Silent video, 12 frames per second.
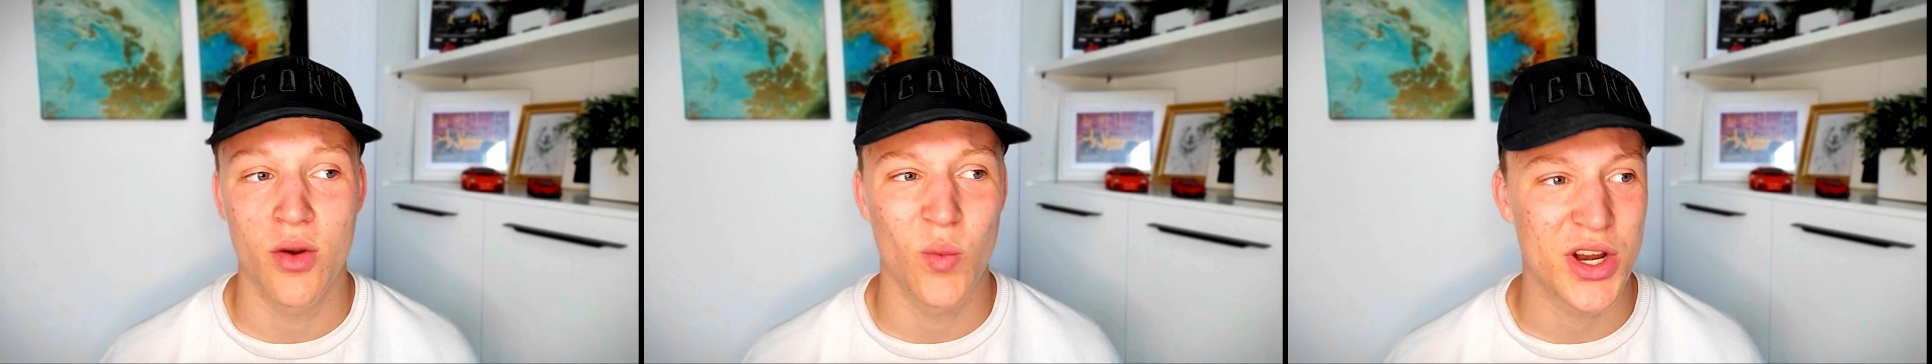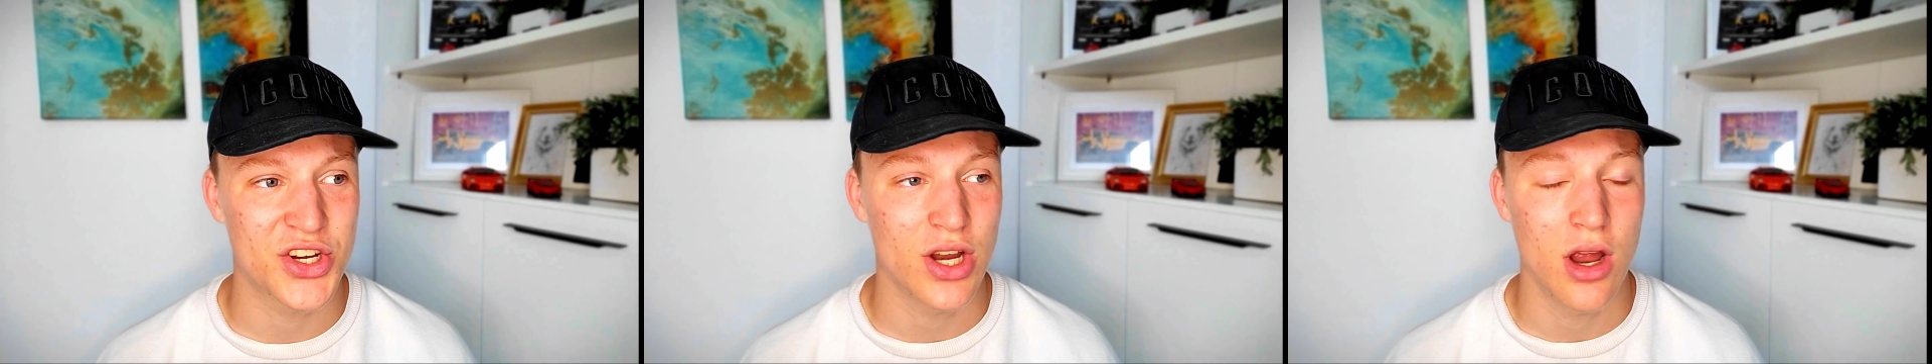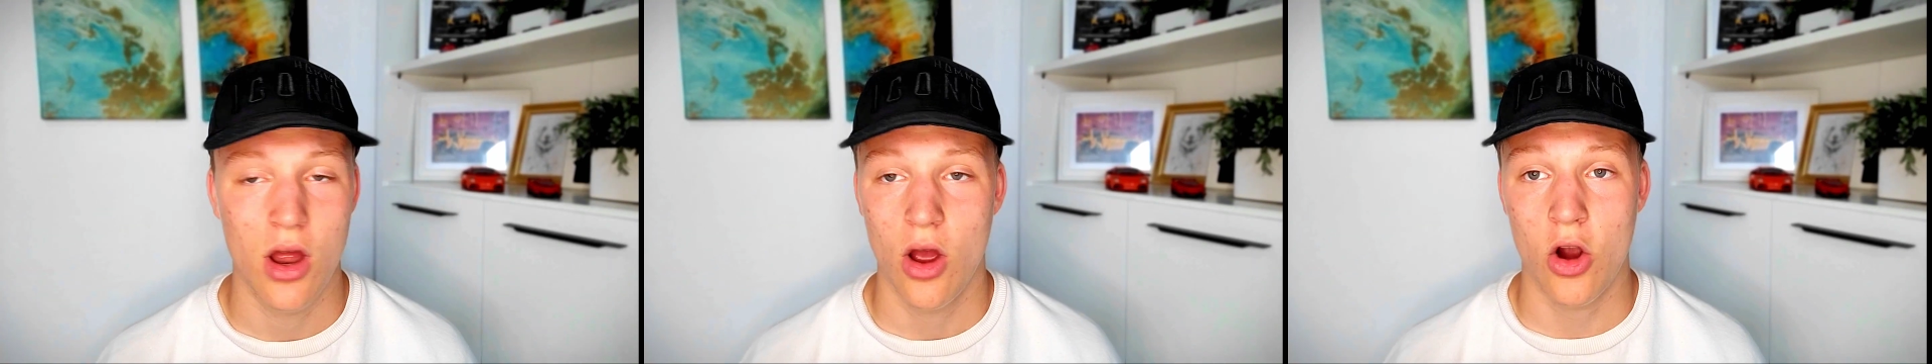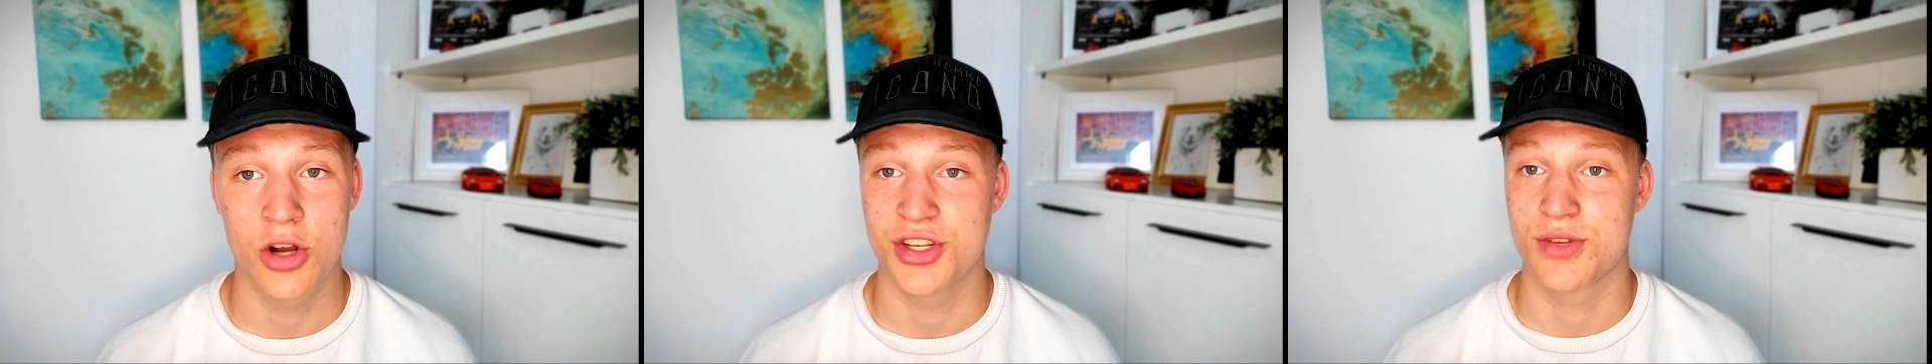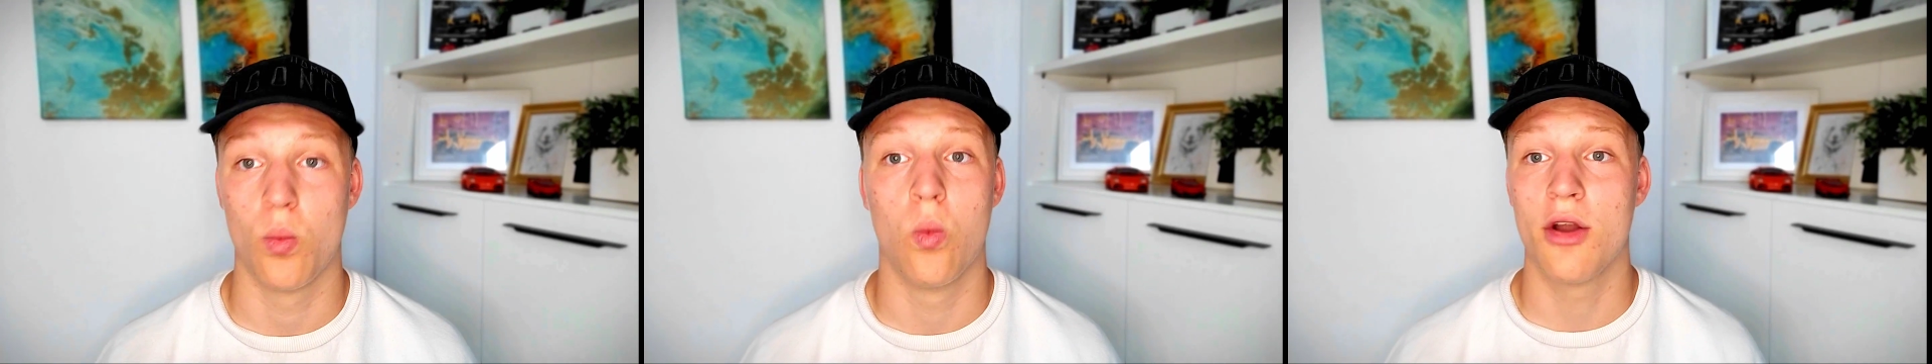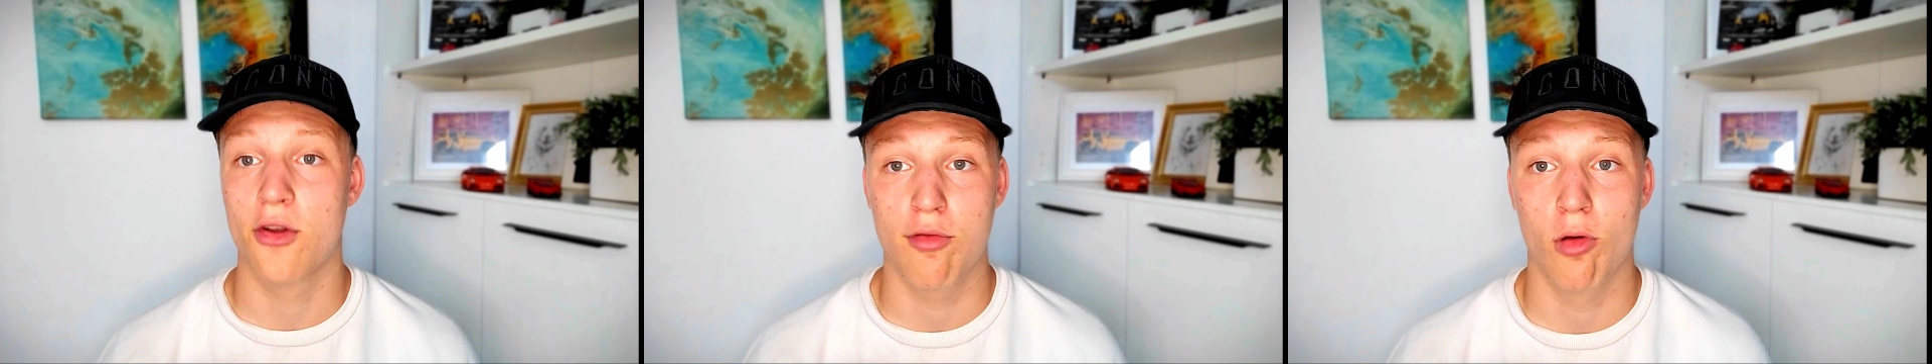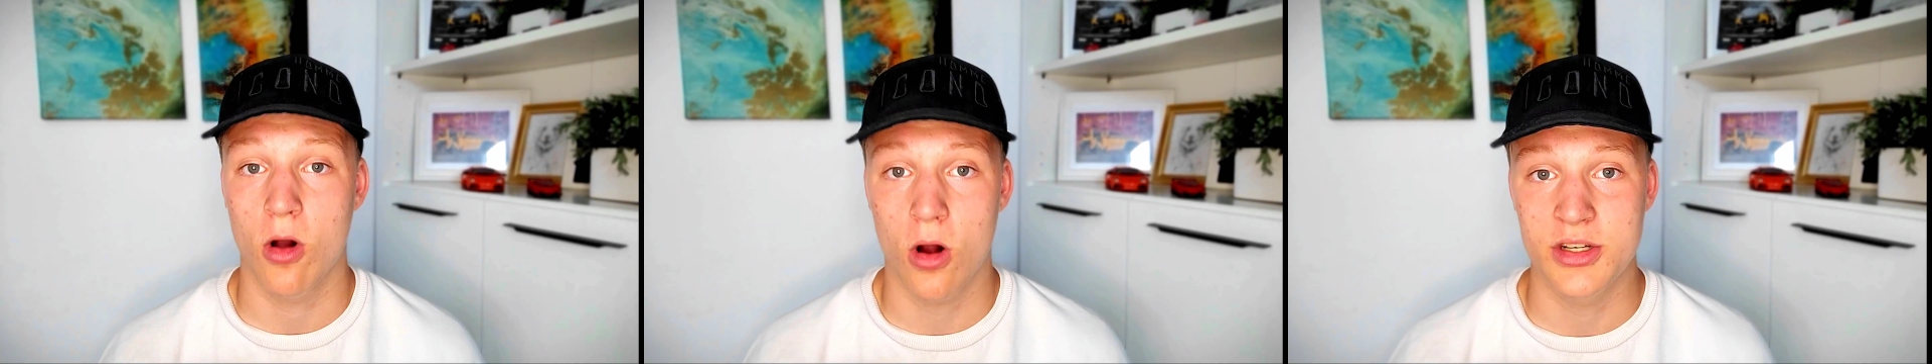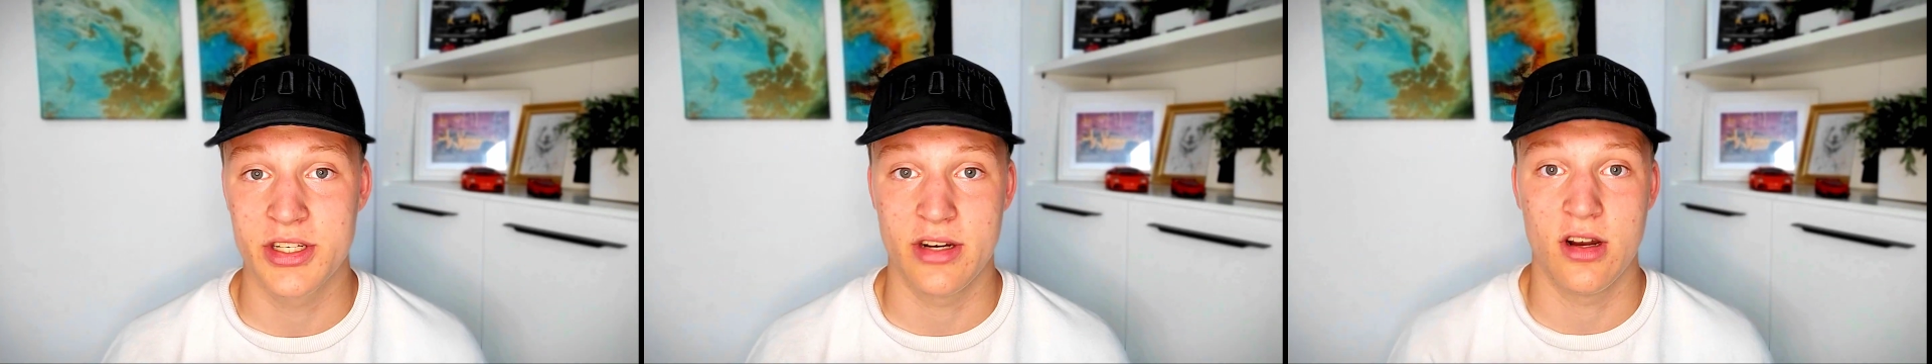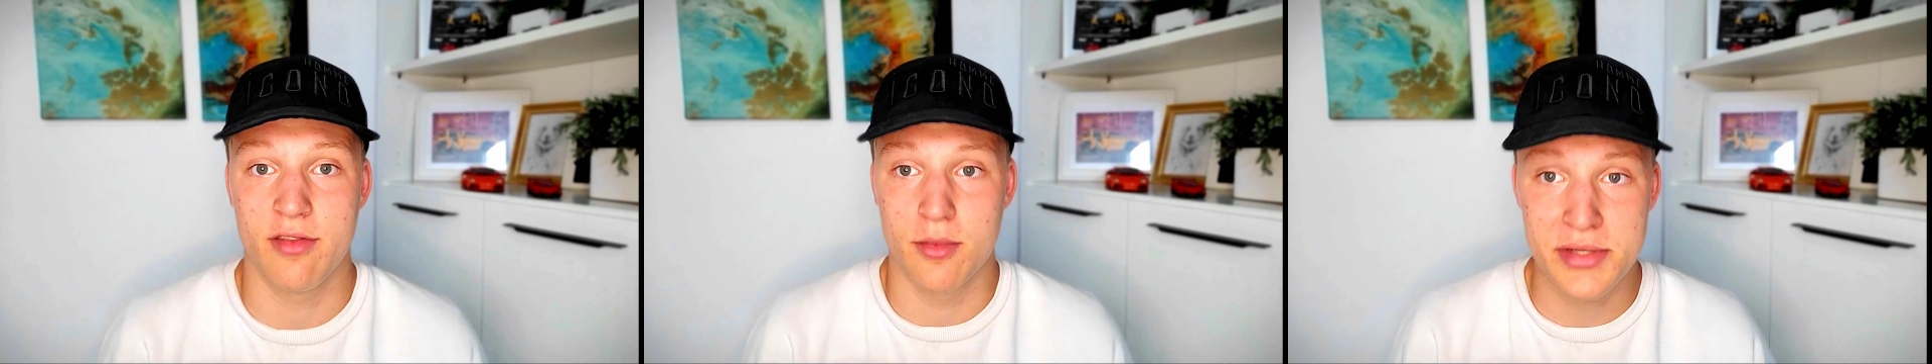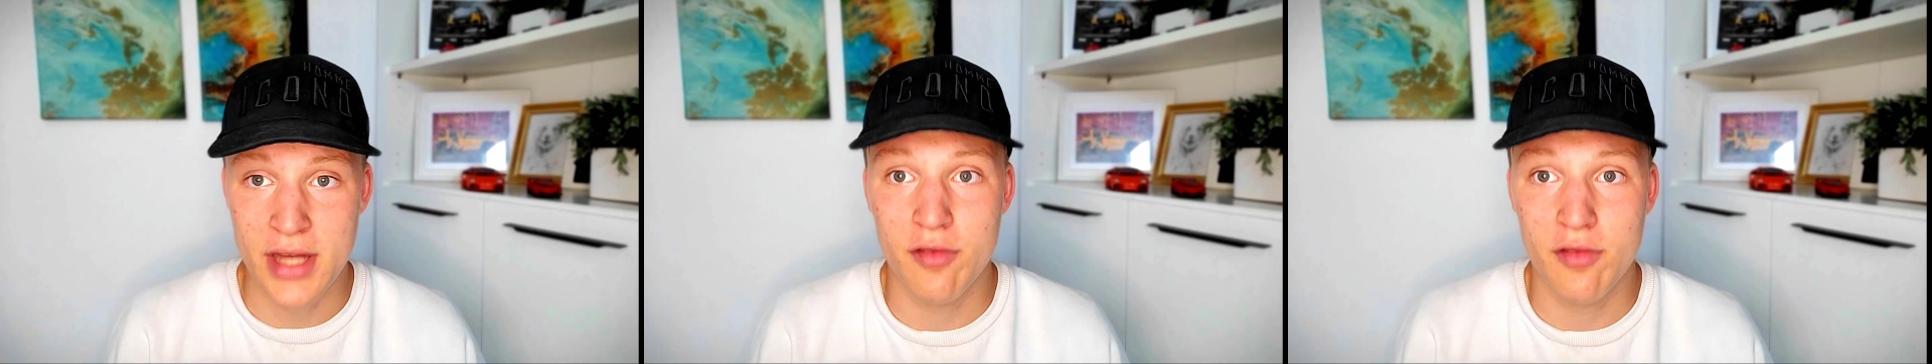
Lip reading: which are just wonderful cars in and of themselves.